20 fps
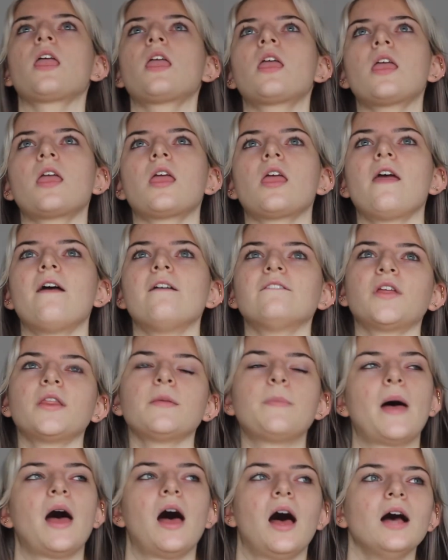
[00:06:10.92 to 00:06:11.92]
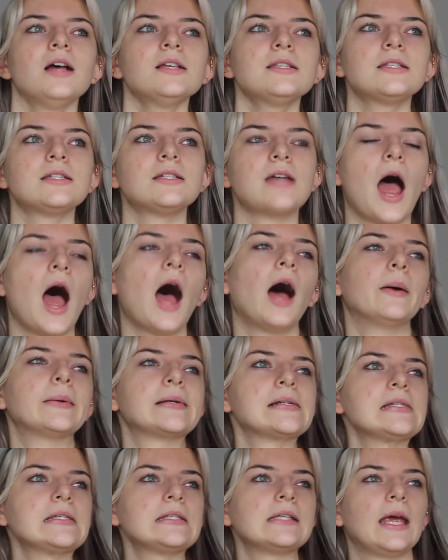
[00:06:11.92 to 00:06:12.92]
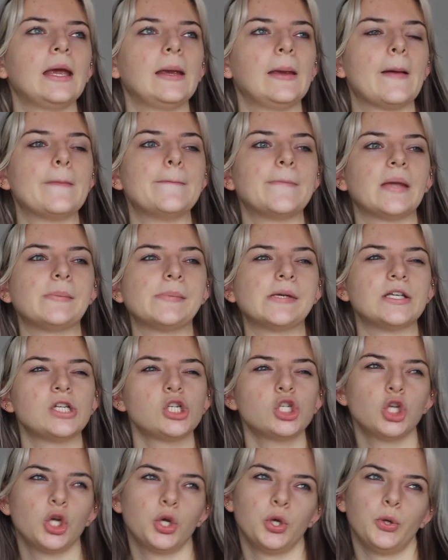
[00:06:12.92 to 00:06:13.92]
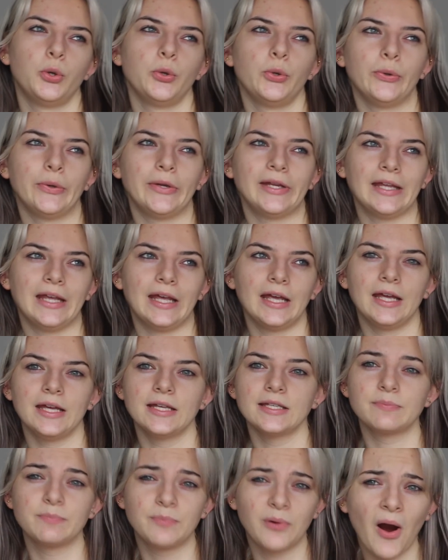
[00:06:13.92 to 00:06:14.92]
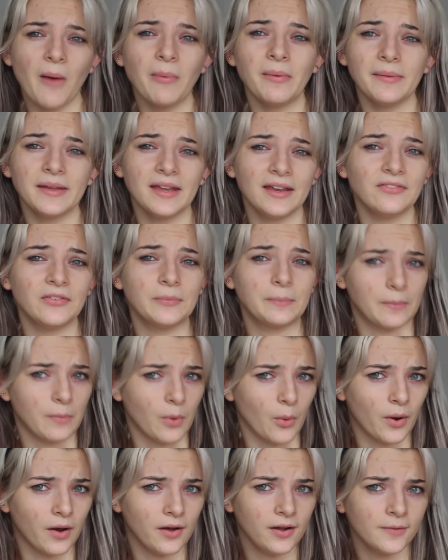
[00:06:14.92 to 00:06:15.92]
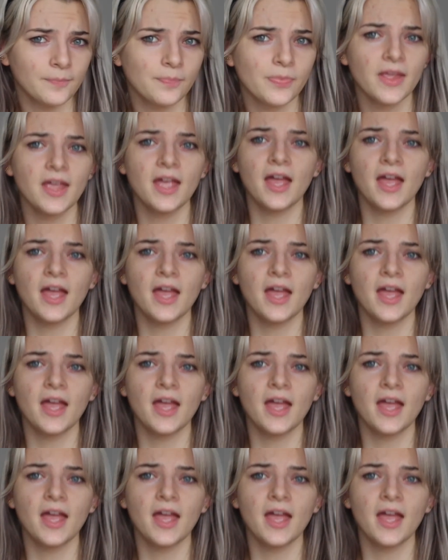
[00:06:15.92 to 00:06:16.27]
For the past, I want to say maybe 2 years, probably even more,